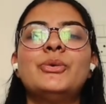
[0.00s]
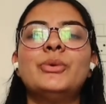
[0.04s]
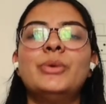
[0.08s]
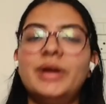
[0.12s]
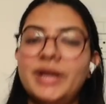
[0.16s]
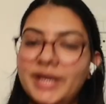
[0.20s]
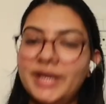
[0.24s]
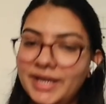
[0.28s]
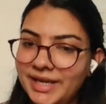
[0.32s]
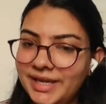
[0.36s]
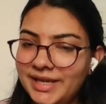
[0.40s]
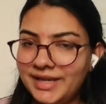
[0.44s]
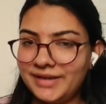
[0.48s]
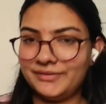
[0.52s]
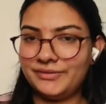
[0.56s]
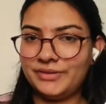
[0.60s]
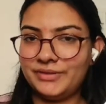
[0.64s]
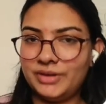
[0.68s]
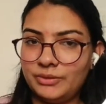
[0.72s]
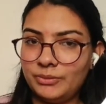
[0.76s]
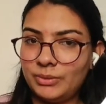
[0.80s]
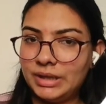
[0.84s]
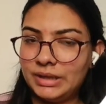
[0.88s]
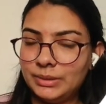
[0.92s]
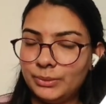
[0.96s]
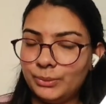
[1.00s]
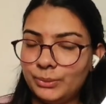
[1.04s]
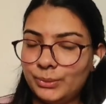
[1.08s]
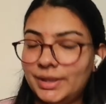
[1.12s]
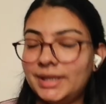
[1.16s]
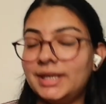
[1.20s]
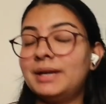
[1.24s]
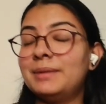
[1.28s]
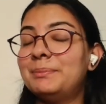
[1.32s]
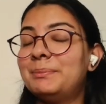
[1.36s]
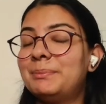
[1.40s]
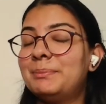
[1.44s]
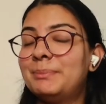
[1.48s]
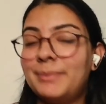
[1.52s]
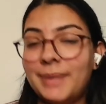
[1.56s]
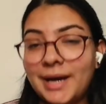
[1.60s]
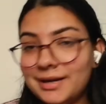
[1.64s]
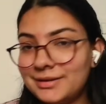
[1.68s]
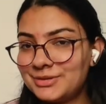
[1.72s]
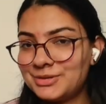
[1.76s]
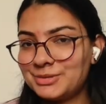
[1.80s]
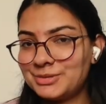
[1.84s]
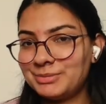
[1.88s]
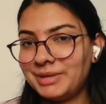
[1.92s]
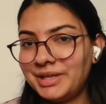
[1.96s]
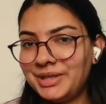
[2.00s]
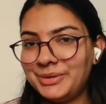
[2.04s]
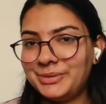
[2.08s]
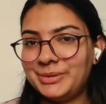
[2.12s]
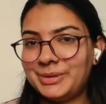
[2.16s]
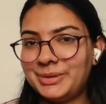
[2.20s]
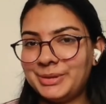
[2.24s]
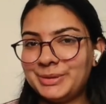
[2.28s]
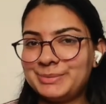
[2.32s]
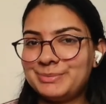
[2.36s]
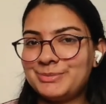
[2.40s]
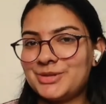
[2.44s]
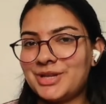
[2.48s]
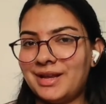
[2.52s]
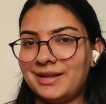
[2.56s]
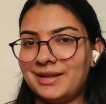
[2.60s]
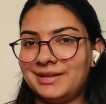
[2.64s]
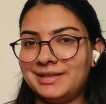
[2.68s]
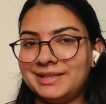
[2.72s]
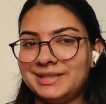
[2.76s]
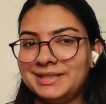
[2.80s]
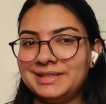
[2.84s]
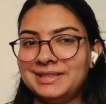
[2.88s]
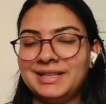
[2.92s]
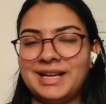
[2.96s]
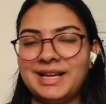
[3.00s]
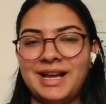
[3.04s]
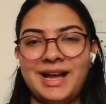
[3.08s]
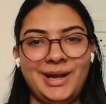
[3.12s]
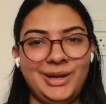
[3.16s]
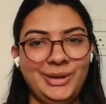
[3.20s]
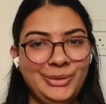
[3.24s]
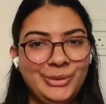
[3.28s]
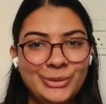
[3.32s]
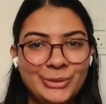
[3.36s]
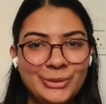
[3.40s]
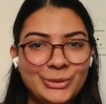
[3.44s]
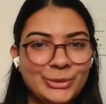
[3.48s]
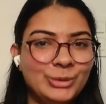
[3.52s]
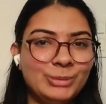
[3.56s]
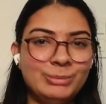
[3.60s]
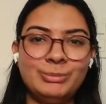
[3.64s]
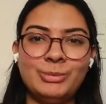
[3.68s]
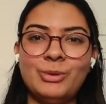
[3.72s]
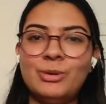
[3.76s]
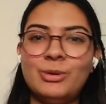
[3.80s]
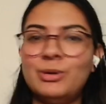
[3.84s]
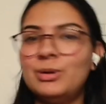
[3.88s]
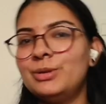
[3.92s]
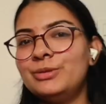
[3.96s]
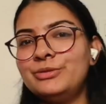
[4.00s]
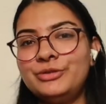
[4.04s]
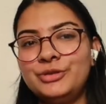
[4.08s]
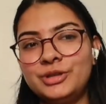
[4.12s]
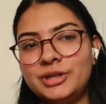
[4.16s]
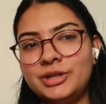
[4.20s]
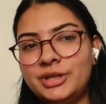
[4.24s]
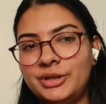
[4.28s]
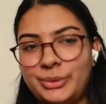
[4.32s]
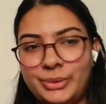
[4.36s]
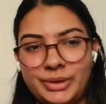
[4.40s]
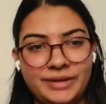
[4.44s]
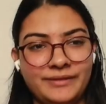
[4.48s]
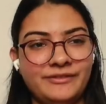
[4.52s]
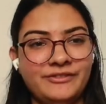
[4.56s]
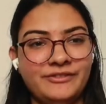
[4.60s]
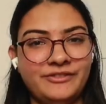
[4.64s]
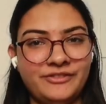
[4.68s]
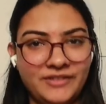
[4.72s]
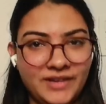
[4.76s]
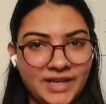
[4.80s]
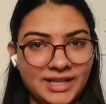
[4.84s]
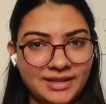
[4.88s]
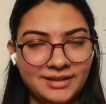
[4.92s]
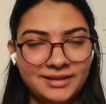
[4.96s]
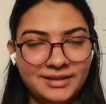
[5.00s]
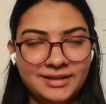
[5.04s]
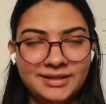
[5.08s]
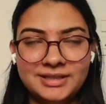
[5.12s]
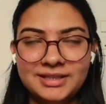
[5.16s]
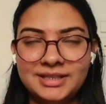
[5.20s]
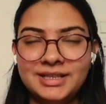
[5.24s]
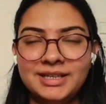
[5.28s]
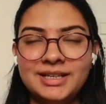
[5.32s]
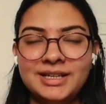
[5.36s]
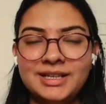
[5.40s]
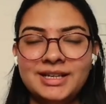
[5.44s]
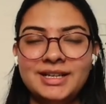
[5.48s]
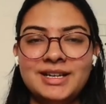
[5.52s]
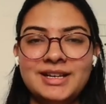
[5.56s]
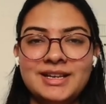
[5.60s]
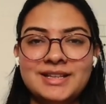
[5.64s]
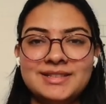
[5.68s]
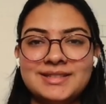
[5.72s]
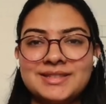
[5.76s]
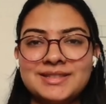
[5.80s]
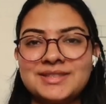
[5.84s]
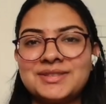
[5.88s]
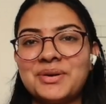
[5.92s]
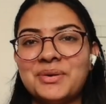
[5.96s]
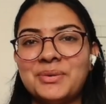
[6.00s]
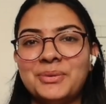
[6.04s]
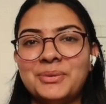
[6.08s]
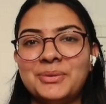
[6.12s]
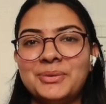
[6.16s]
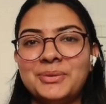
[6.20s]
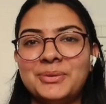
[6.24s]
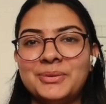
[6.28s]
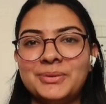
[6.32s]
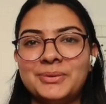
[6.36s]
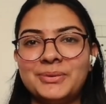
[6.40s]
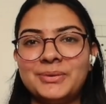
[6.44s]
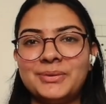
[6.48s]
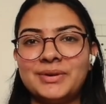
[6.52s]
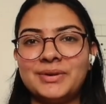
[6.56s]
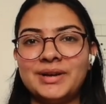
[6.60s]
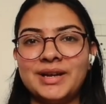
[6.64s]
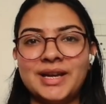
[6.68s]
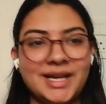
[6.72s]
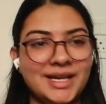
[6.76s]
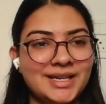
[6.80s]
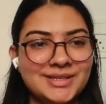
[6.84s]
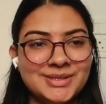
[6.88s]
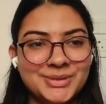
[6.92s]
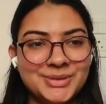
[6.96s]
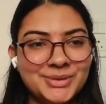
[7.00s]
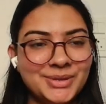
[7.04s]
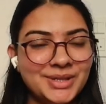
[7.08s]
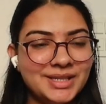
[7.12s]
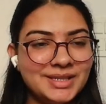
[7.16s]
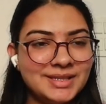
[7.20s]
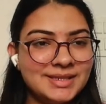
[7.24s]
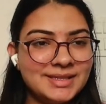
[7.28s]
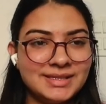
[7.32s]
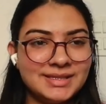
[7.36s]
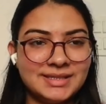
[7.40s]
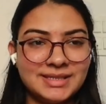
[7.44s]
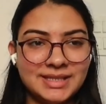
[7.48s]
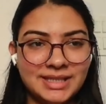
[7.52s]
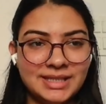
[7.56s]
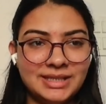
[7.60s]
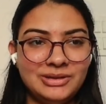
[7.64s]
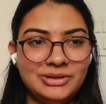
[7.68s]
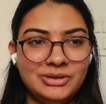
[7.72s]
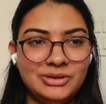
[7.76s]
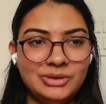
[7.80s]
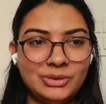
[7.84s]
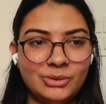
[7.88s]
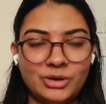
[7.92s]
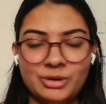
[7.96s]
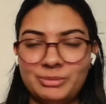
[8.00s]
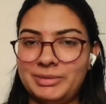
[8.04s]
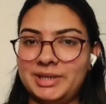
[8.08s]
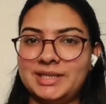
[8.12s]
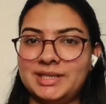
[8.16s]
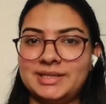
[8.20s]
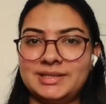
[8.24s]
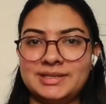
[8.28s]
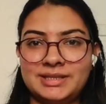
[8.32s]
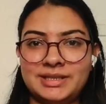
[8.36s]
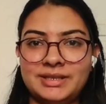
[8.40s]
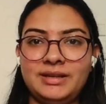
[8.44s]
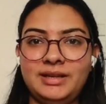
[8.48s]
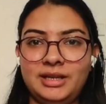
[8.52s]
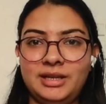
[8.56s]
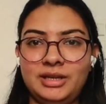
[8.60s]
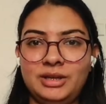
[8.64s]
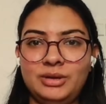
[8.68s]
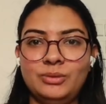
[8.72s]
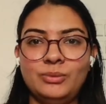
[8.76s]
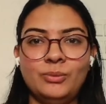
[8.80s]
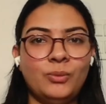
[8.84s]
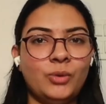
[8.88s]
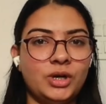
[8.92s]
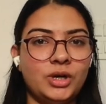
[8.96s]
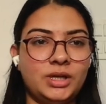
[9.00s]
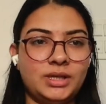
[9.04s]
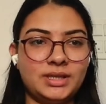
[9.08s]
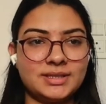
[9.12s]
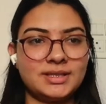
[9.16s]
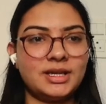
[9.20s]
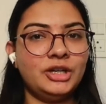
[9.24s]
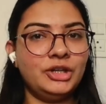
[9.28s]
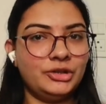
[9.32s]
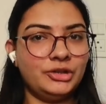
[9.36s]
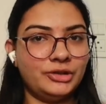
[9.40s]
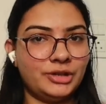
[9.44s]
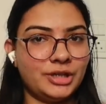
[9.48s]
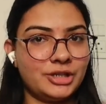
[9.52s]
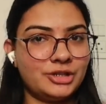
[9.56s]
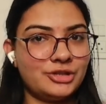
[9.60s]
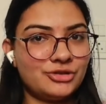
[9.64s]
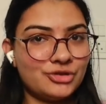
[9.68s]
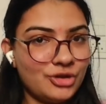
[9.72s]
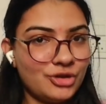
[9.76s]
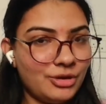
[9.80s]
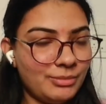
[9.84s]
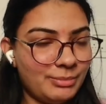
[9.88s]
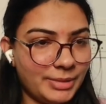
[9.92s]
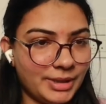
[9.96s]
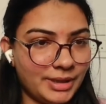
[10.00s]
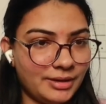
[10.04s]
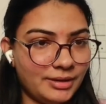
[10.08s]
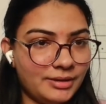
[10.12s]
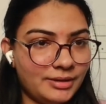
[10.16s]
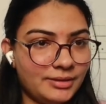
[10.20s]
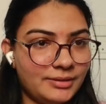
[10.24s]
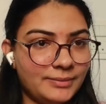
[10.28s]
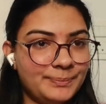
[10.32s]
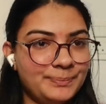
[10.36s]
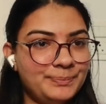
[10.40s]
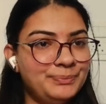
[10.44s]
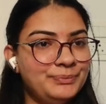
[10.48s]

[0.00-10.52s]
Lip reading: So, hey everyone, welcome back to my YouTube channel. I hope all of you are doing well. So, as you can see on my screen, what is our today's topic?